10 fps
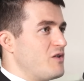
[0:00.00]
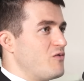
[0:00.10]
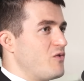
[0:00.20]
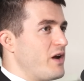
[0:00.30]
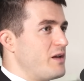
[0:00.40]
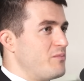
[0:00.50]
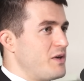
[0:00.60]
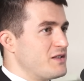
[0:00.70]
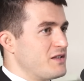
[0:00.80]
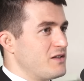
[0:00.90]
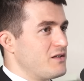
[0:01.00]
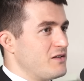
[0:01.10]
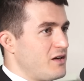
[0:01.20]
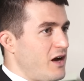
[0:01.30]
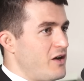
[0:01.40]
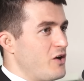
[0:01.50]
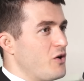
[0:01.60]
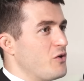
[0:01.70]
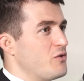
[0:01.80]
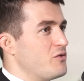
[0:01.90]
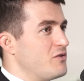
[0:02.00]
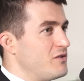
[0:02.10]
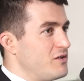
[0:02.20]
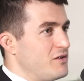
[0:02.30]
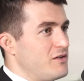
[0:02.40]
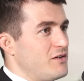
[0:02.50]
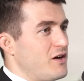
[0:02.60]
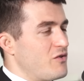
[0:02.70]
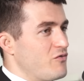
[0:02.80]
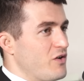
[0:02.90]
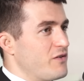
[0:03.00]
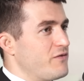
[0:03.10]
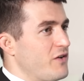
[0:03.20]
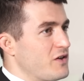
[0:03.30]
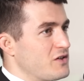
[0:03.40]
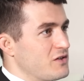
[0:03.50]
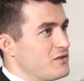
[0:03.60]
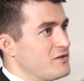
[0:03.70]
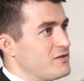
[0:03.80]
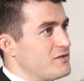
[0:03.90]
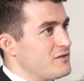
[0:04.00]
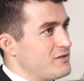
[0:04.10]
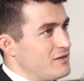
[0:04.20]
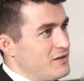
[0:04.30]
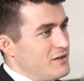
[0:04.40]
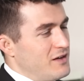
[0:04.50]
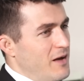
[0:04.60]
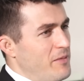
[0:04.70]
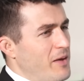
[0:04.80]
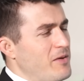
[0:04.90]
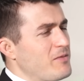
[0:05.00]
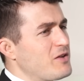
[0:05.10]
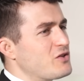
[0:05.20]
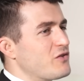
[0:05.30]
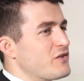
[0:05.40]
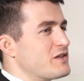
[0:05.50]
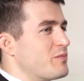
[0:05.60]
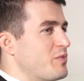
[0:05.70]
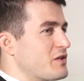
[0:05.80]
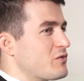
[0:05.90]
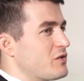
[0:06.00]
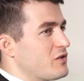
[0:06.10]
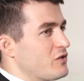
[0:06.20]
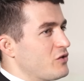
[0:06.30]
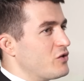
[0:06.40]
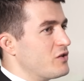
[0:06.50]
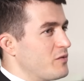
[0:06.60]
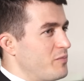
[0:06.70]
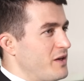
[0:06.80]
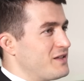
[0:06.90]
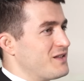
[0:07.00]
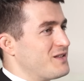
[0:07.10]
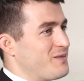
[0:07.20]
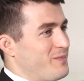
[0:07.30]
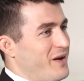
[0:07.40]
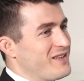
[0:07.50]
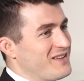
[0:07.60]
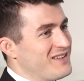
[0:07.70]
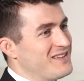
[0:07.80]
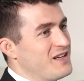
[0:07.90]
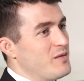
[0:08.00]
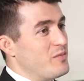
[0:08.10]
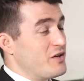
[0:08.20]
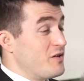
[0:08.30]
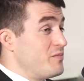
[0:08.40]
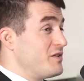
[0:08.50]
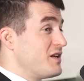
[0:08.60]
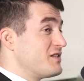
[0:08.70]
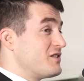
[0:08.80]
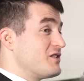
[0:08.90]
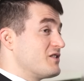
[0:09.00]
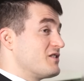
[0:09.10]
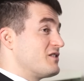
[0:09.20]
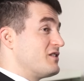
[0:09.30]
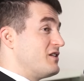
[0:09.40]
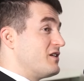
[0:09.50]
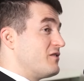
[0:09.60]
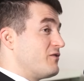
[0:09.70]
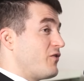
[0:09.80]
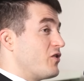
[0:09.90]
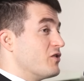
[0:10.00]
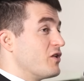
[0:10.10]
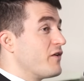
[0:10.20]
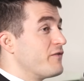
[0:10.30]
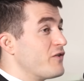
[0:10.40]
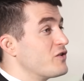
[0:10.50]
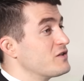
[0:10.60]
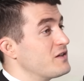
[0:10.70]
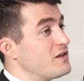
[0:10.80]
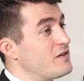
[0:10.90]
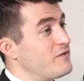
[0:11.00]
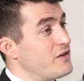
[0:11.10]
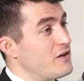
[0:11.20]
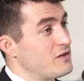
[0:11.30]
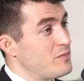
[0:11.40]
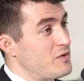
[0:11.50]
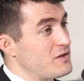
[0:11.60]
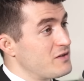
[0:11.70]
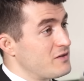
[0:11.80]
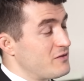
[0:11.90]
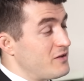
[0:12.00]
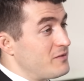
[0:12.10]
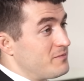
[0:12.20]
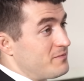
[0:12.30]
write basic I O, how to run functions. I mean, I'm not sure if it's the best way to learn the basics in Python, but it could be nice to just get fall in love first and then figure out the basics, right?